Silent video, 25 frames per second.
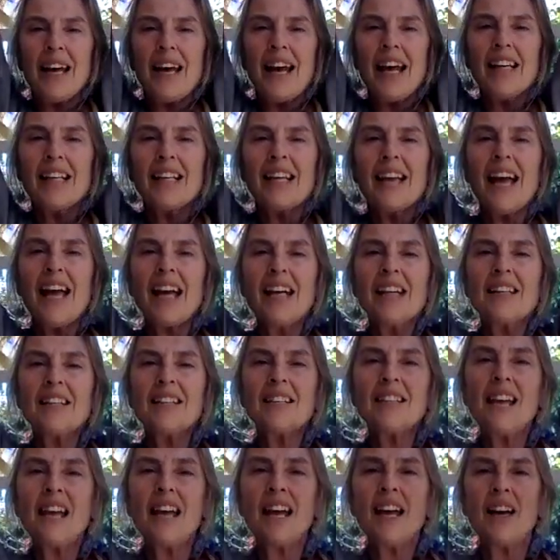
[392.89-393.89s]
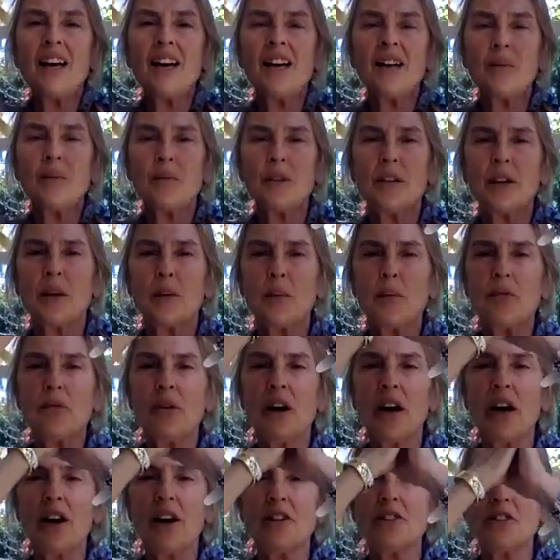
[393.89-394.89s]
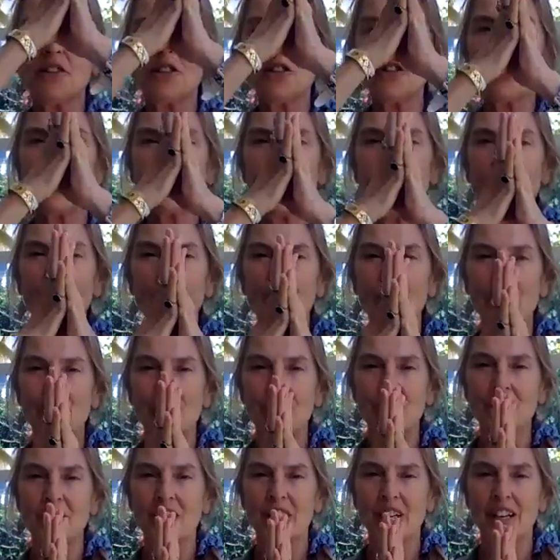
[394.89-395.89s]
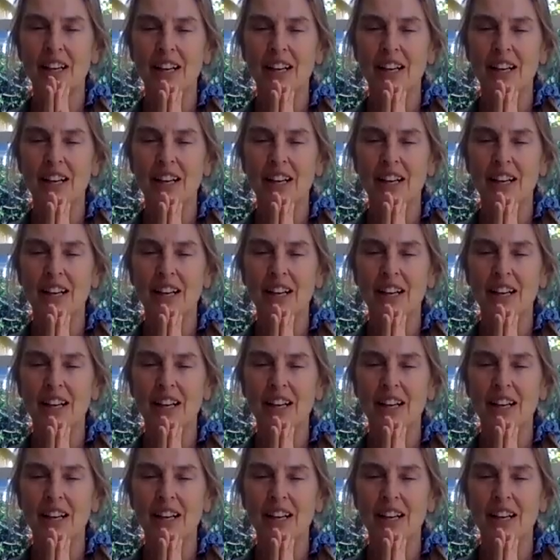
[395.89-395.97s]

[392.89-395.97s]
And exhale, bring a prayer to your heart.